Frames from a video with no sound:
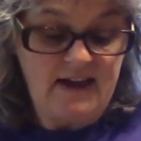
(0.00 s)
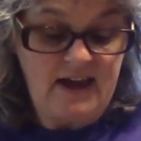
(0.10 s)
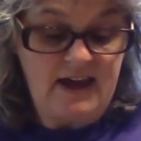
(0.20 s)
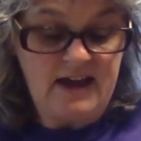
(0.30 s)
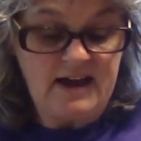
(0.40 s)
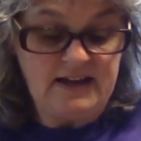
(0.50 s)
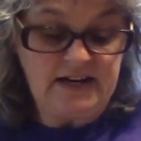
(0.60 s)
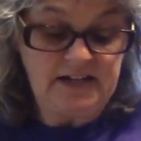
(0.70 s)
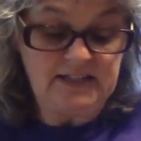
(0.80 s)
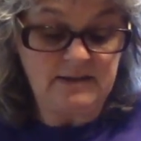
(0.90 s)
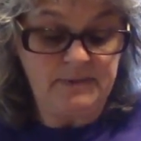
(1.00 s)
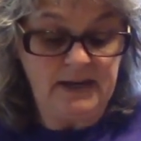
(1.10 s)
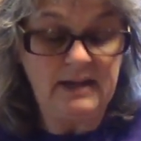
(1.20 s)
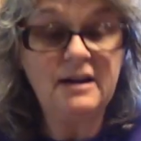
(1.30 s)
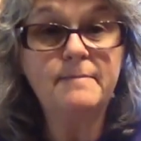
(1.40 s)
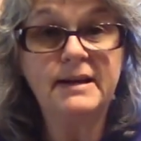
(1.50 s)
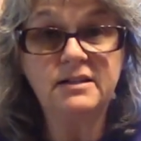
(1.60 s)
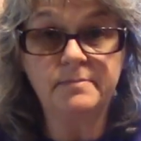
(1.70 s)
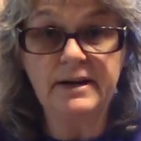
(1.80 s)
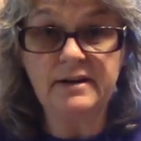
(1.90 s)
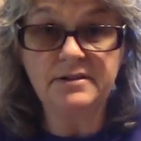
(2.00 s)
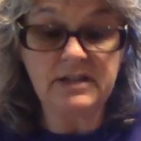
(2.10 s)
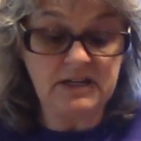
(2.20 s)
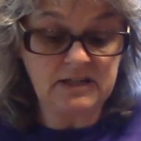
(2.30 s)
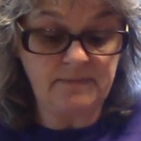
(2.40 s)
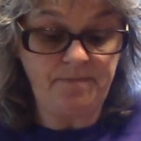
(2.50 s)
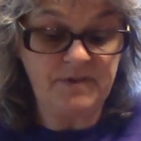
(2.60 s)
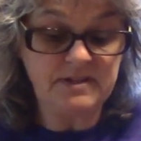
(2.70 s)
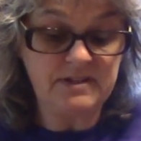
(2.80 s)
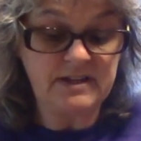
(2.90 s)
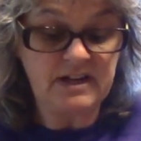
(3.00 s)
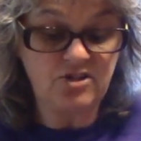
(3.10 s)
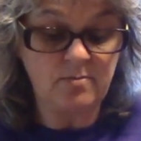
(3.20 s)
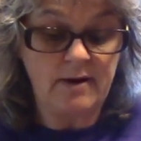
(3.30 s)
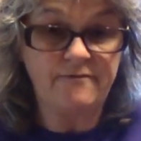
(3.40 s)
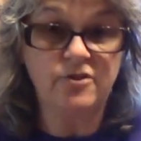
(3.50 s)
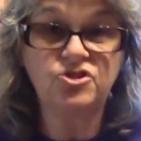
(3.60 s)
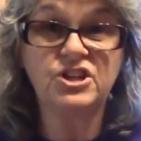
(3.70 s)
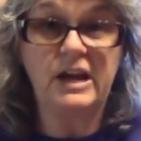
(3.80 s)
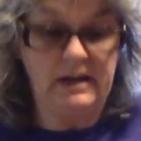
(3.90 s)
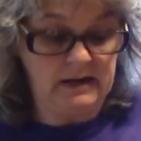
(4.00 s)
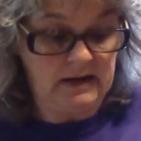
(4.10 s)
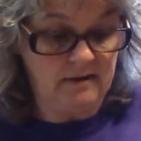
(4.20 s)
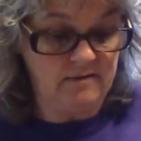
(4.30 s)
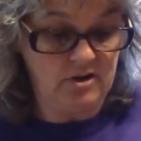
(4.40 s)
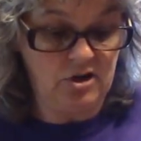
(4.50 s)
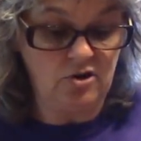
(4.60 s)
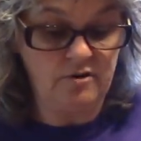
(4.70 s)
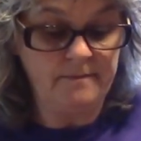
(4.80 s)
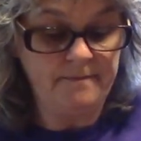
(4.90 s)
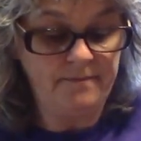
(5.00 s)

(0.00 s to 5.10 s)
and it's the beginning of my tomato season. This is actually my first canning of the year,